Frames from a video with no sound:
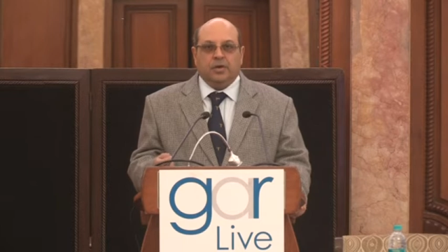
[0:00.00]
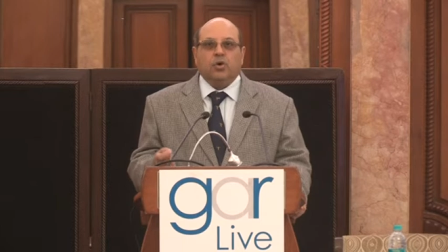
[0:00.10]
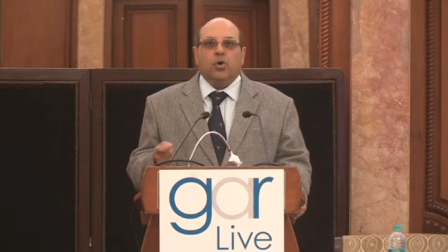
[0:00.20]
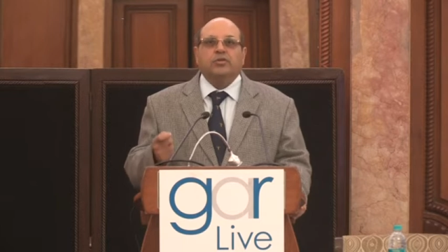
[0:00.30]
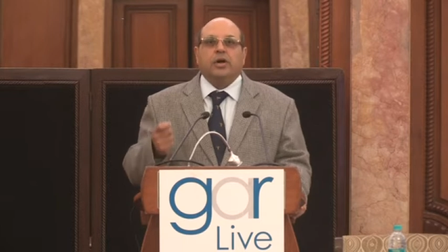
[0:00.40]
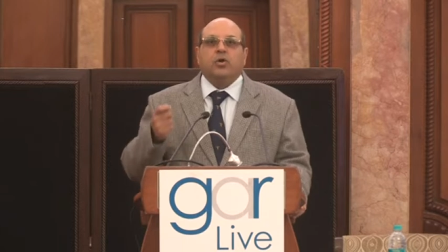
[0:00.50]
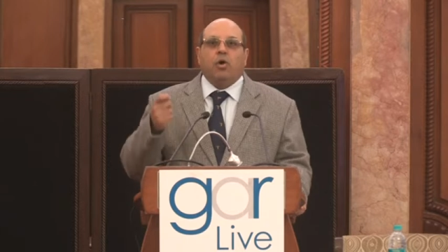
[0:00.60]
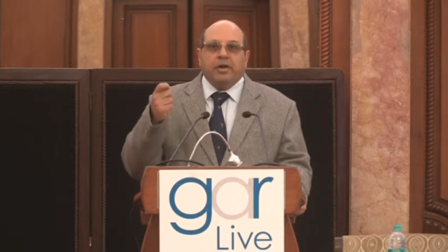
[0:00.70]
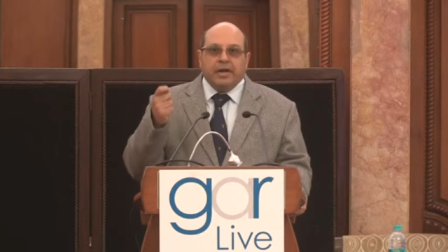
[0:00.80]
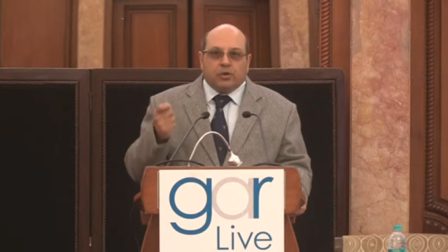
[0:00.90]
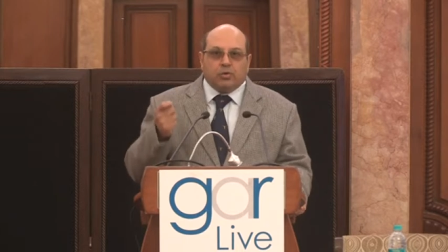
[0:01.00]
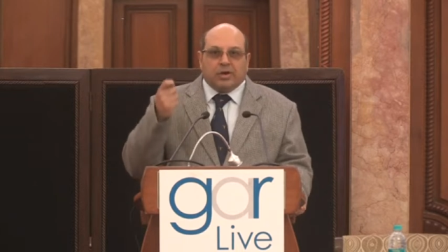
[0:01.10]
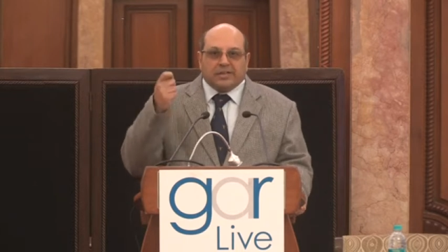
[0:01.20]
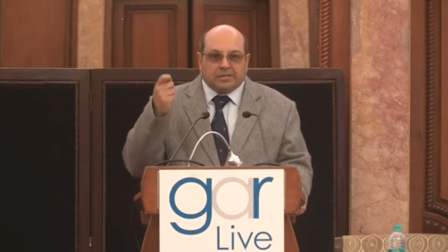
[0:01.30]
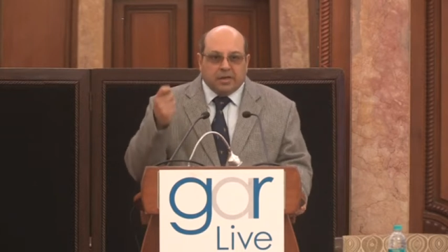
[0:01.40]
goes according to
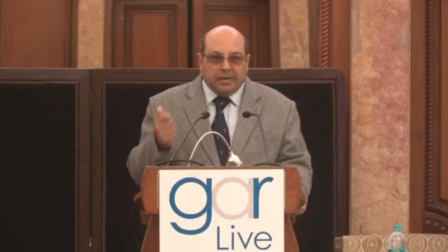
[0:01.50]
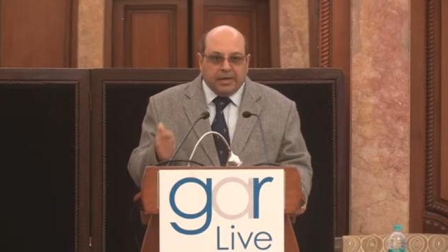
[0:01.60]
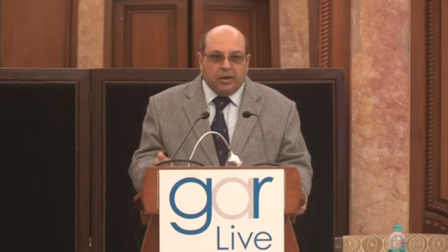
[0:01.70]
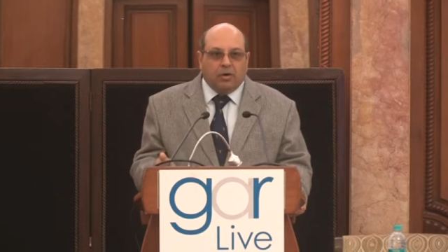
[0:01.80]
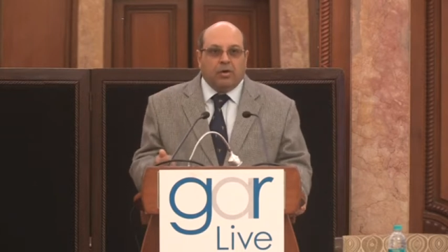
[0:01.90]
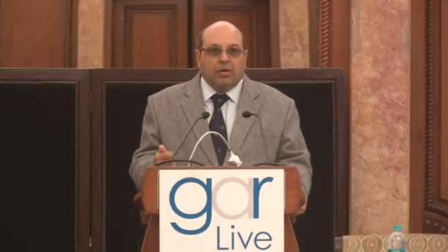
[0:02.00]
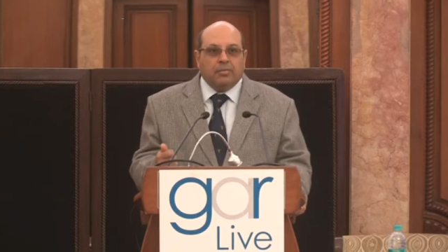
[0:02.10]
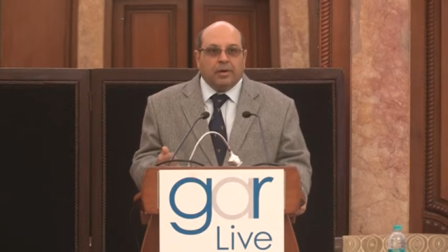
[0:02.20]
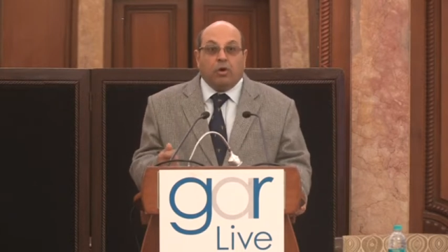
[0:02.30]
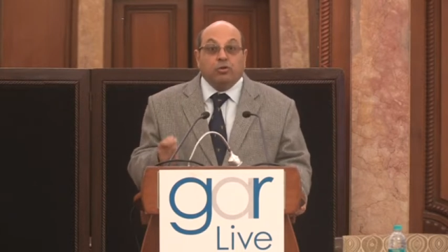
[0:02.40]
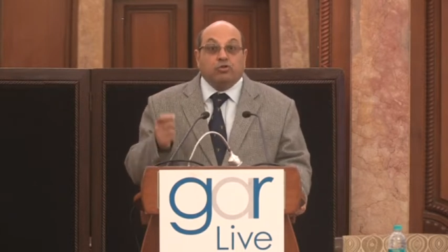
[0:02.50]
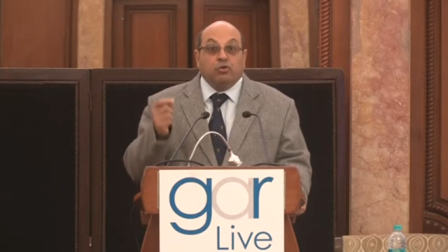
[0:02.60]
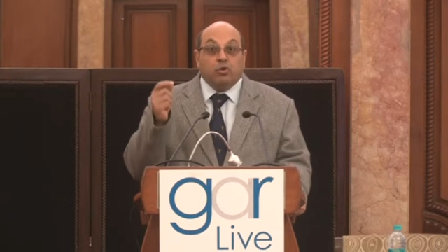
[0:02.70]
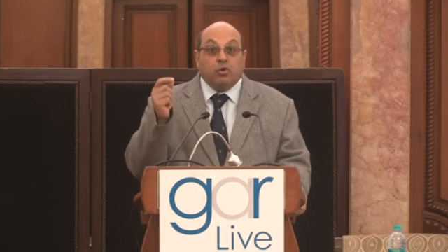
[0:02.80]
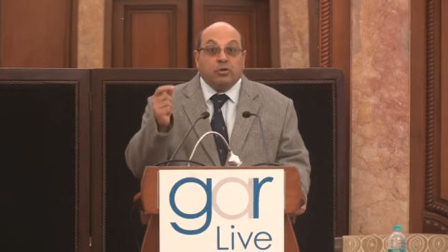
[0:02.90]
customary law, but also
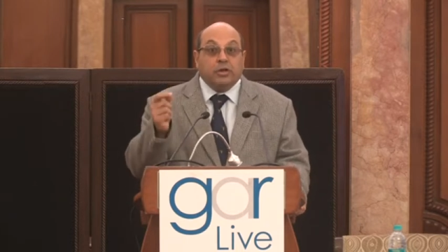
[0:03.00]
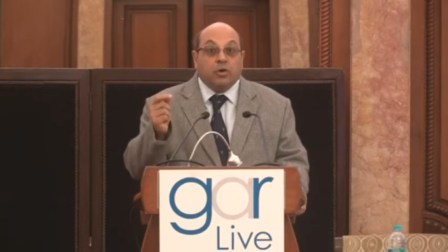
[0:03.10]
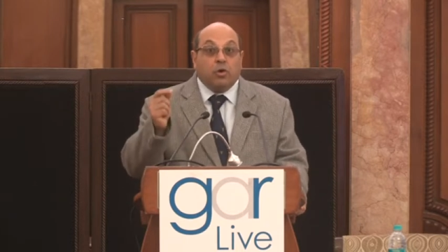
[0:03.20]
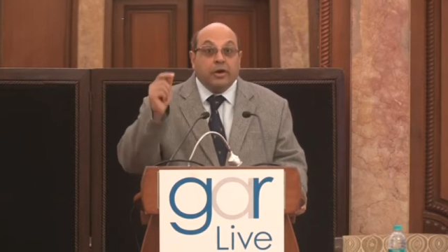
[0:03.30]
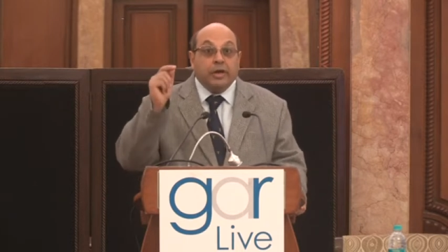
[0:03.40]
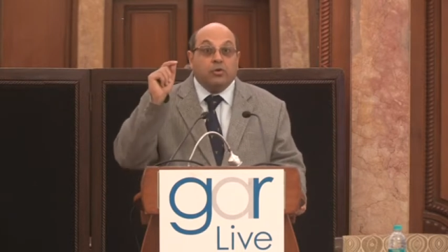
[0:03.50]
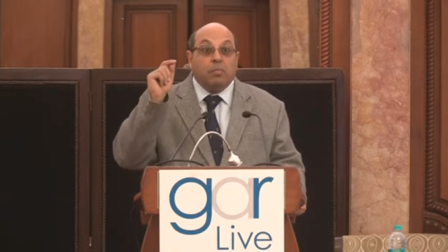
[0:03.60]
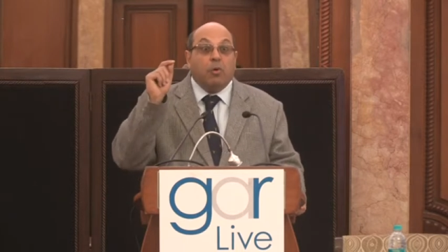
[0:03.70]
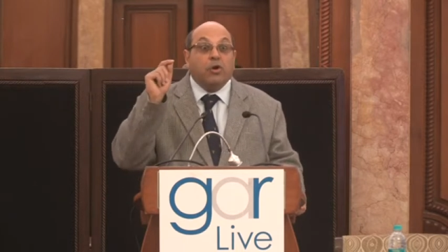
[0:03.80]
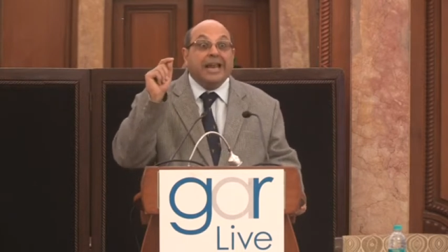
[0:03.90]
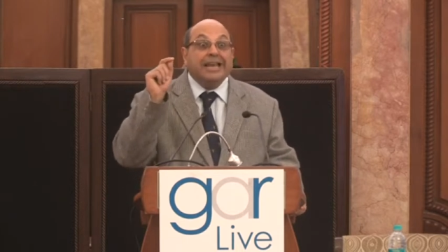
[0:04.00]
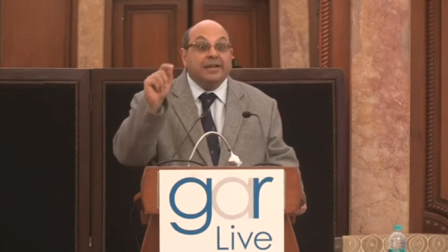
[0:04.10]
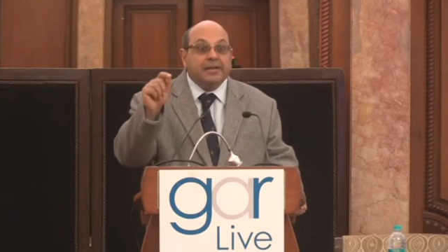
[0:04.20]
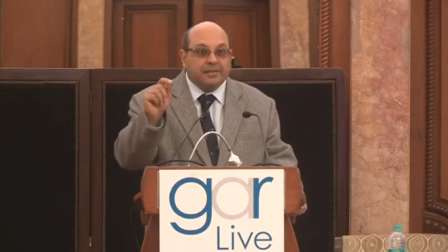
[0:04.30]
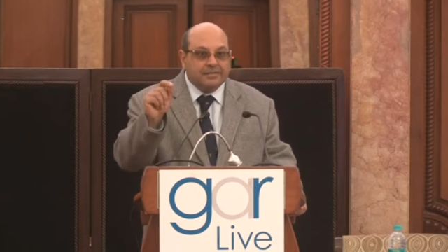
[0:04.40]
goes according to morality.